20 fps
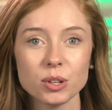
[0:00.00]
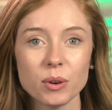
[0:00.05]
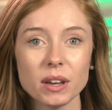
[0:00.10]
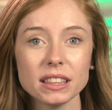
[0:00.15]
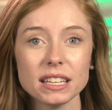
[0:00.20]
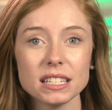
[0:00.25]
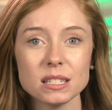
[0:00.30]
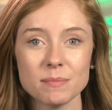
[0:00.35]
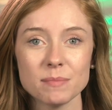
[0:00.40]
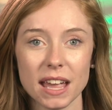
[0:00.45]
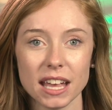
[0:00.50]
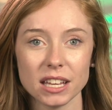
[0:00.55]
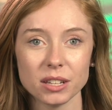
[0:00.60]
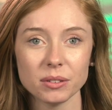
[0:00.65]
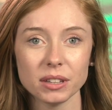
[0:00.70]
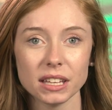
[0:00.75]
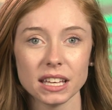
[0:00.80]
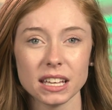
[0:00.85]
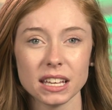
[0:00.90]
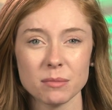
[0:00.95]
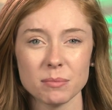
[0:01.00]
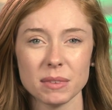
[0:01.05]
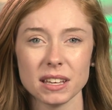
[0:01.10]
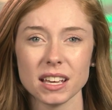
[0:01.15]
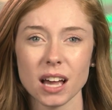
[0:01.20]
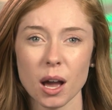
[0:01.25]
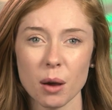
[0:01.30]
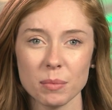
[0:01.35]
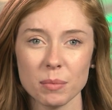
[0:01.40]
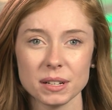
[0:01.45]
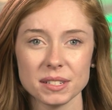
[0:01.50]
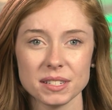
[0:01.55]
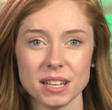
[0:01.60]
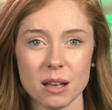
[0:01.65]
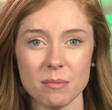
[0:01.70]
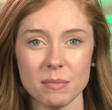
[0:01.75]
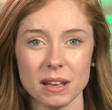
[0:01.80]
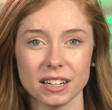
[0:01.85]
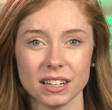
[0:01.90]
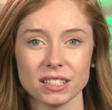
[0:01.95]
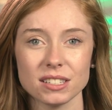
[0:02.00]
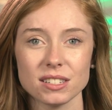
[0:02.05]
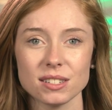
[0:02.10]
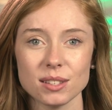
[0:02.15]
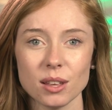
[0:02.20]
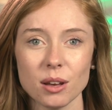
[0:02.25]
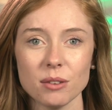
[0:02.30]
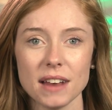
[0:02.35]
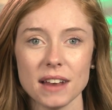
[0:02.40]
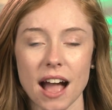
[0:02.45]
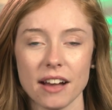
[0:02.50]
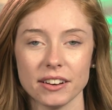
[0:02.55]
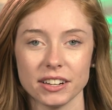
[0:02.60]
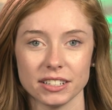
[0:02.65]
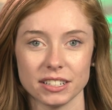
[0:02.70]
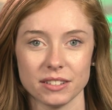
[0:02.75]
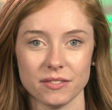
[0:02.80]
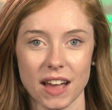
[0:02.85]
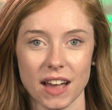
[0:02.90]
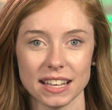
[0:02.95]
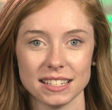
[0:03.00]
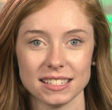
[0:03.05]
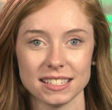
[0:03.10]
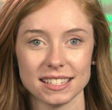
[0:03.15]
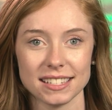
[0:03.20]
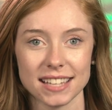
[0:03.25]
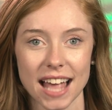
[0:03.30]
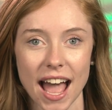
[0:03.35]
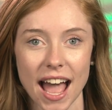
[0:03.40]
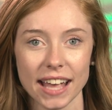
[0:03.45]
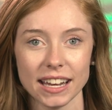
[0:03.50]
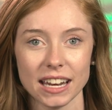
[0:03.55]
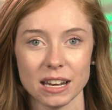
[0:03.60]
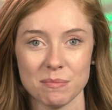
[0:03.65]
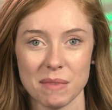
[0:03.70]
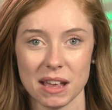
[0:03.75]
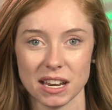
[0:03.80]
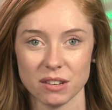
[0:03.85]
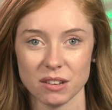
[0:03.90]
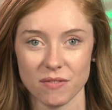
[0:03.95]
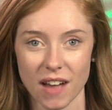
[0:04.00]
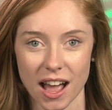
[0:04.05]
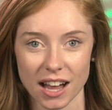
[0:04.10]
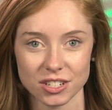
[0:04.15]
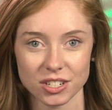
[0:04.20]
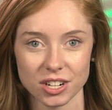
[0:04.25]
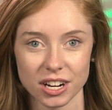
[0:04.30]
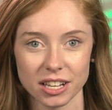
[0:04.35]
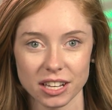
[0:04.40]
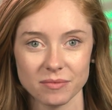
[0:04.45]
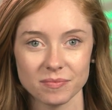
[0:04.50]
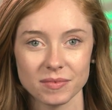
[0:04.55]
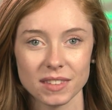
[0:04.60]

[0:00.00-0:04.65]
Doing this manually can be cumbersome and could slow down your device design and manufacturing.